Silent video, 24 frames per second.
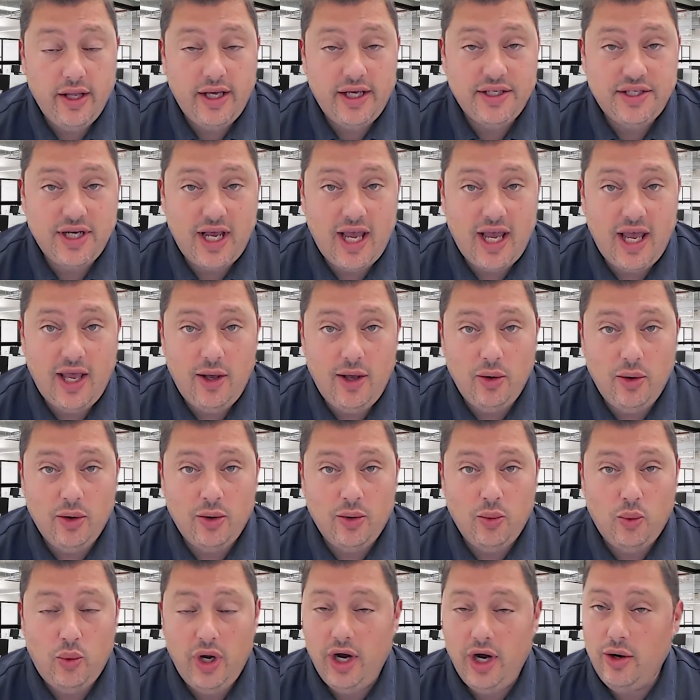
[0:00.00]
it's a
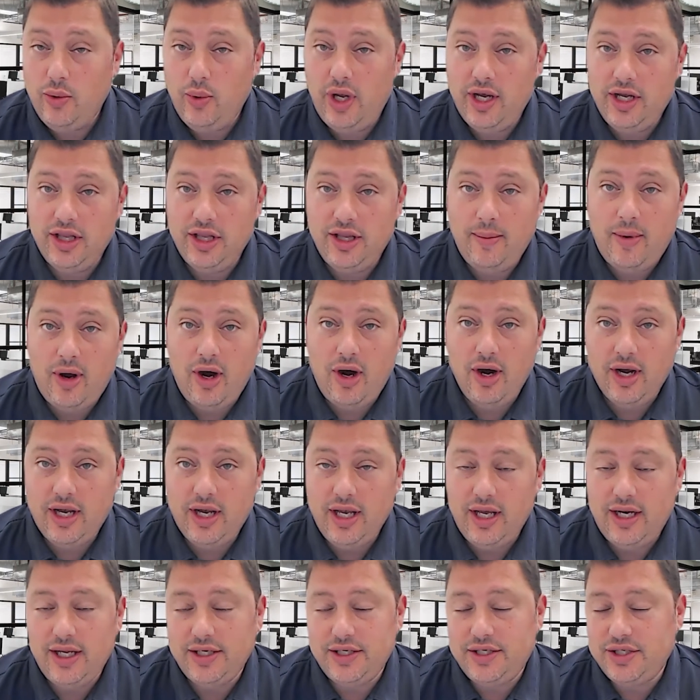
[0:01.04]
weird week in the
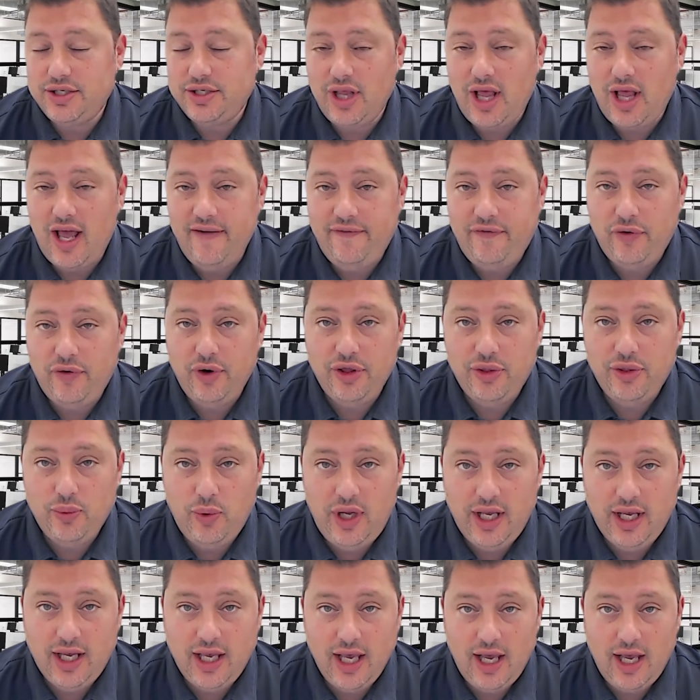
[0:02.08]
market. It's July 4th
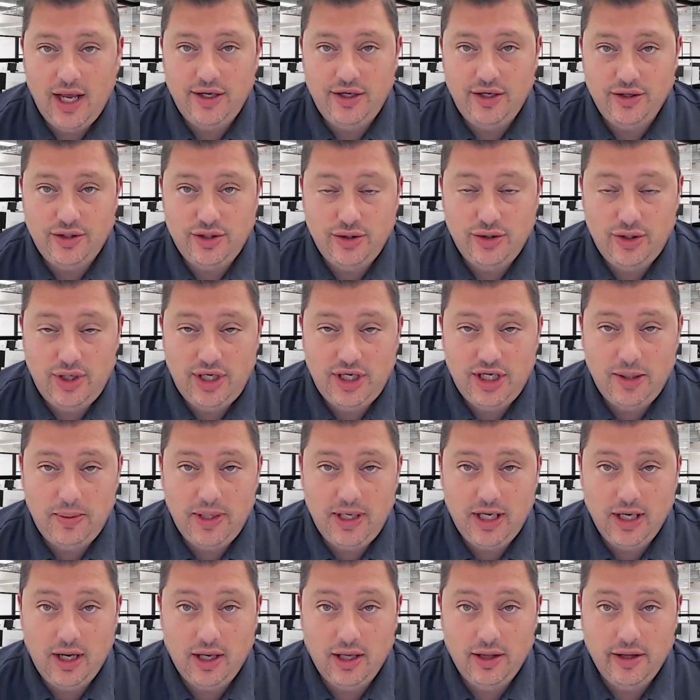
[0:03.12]
weekend. You do need to
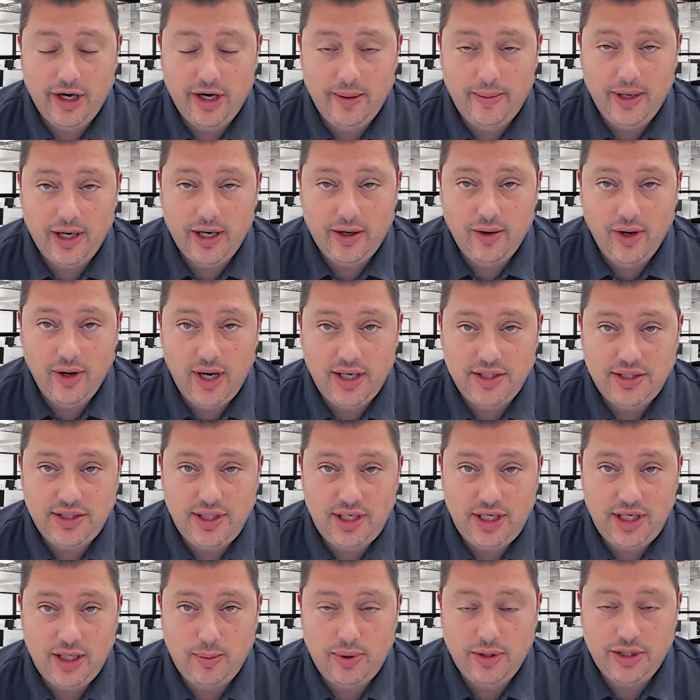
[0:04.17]
be a little bit
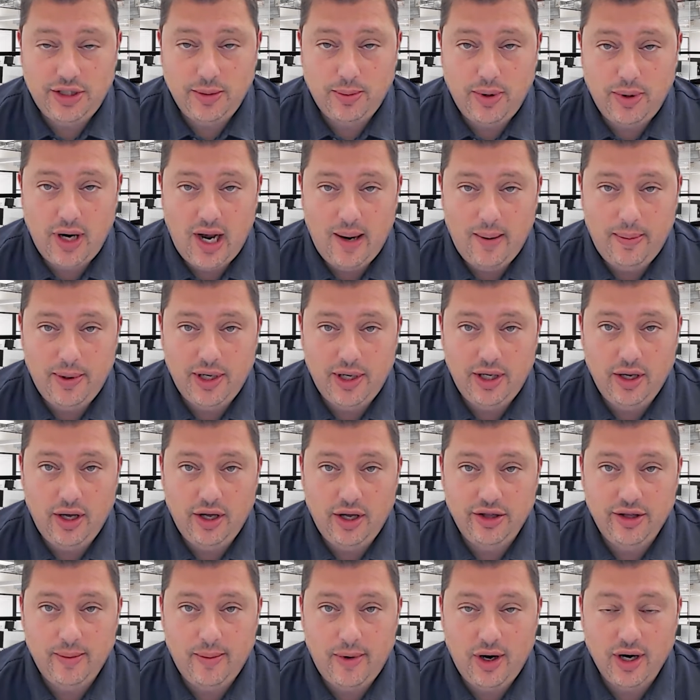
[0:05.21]
crazy to put your property
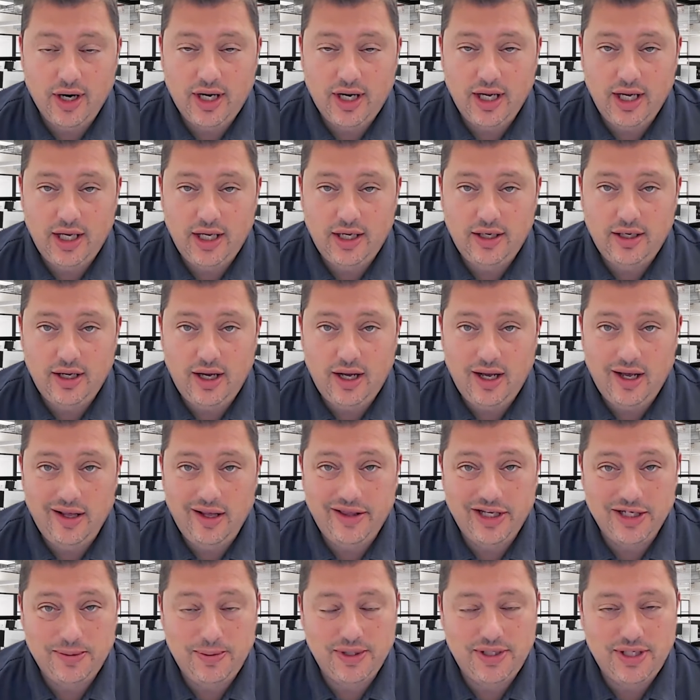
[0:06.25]
on the market
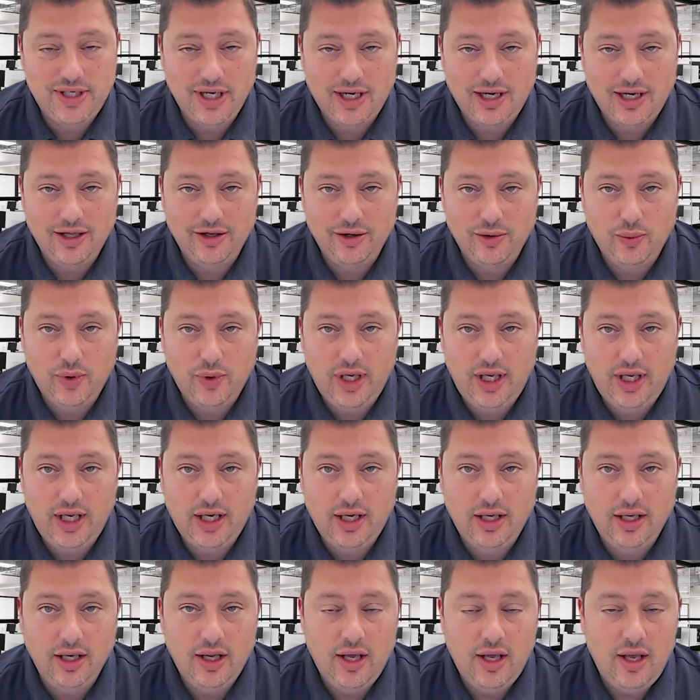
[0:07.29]
this particular
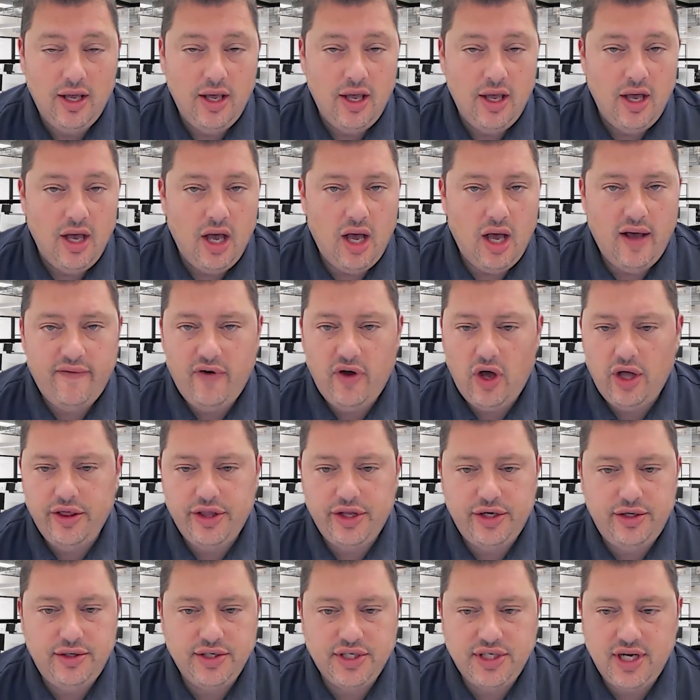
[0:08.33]
week. Of all the
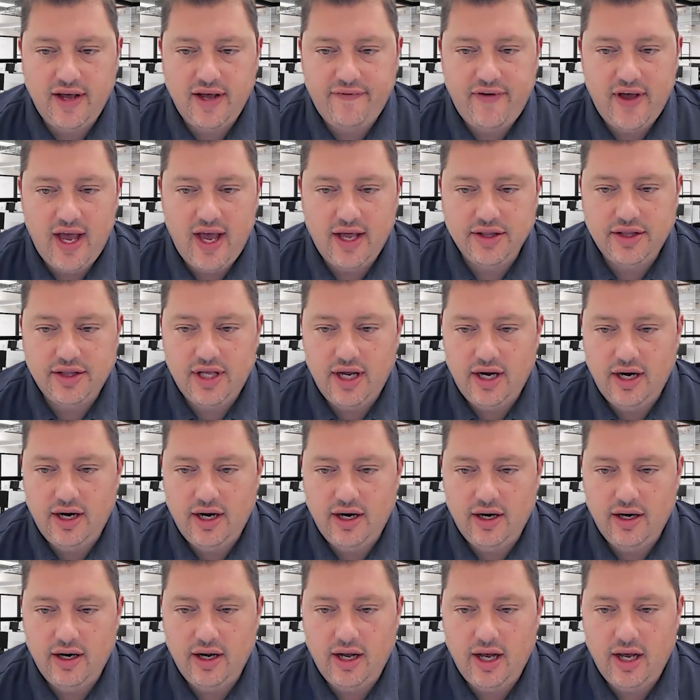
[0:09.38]
new stuff out
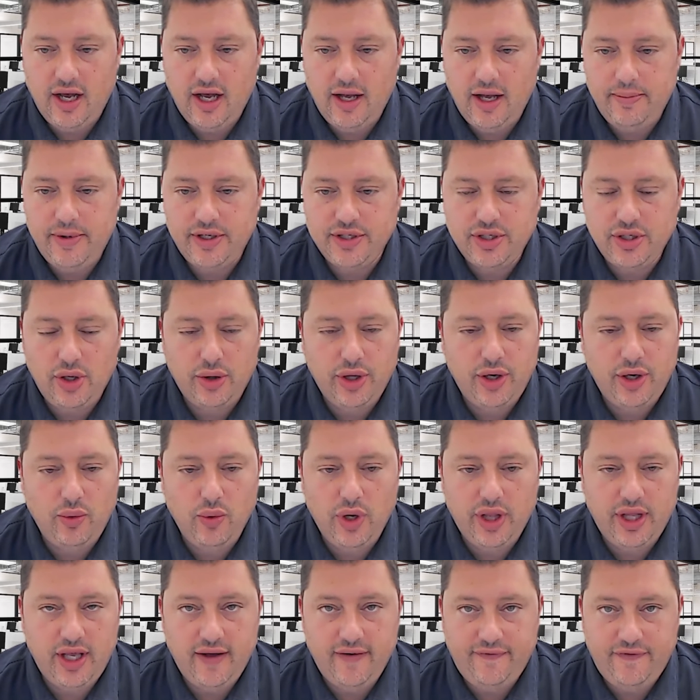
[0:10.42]
there, there's only
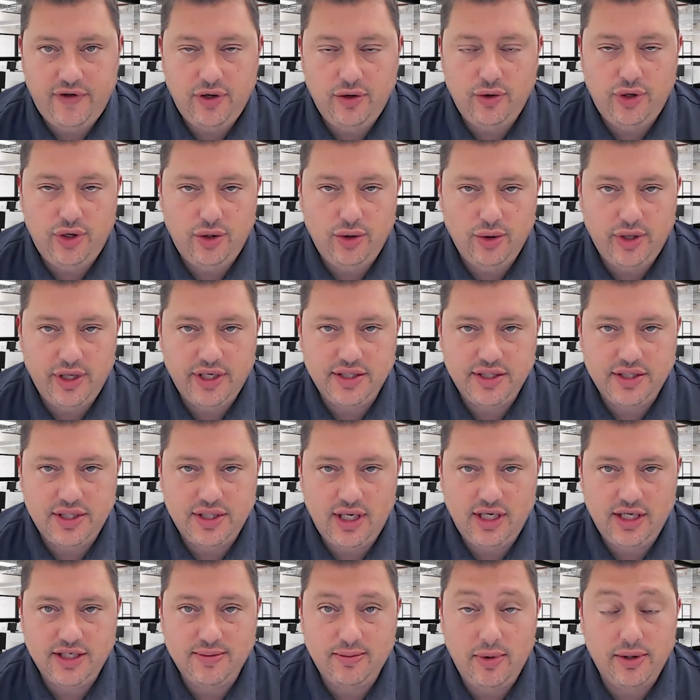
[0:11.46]
really a few new
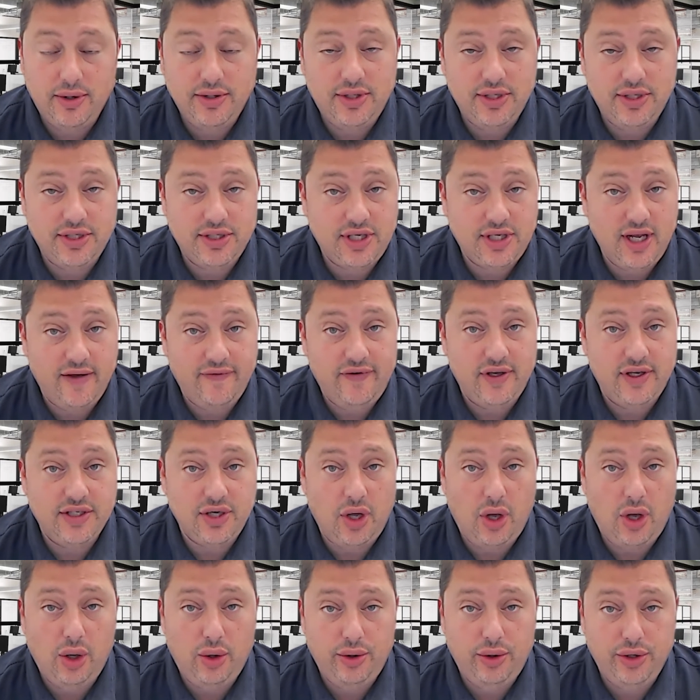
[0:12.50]
listings. Most of the stuff is
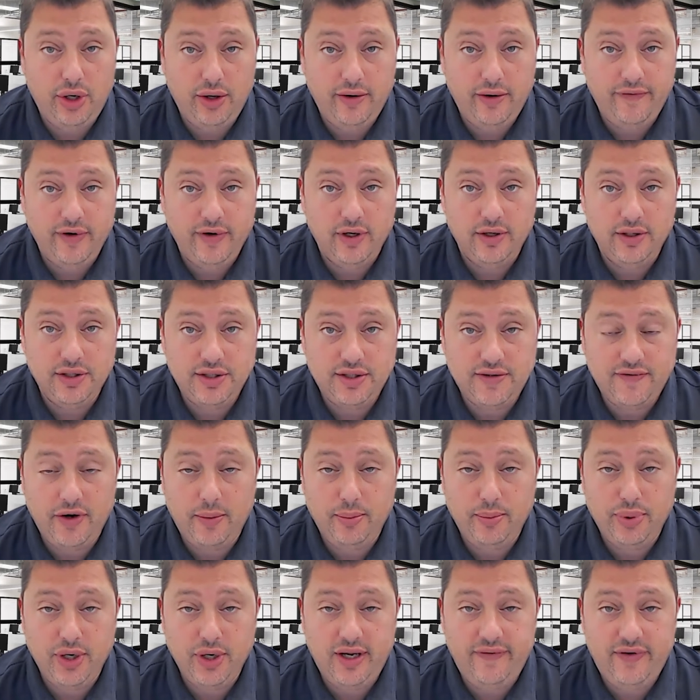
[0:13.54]
holdovers
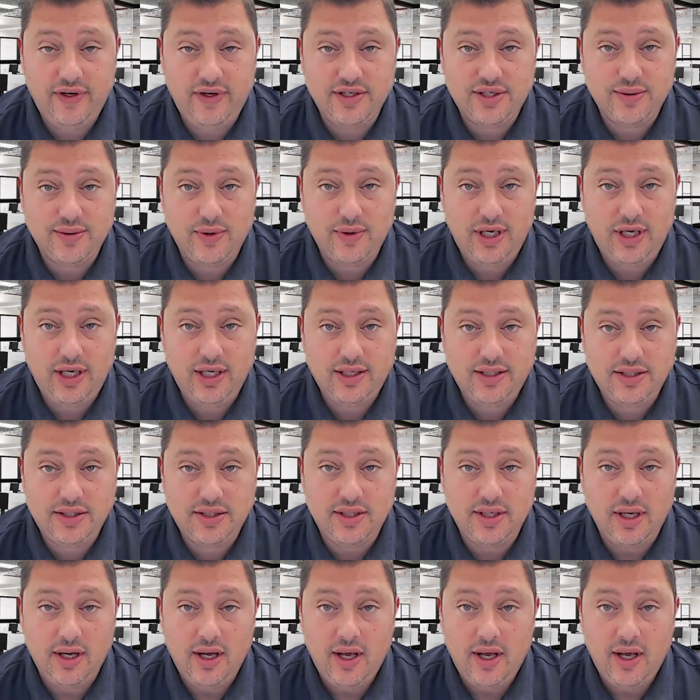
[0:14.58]
from previous weeks.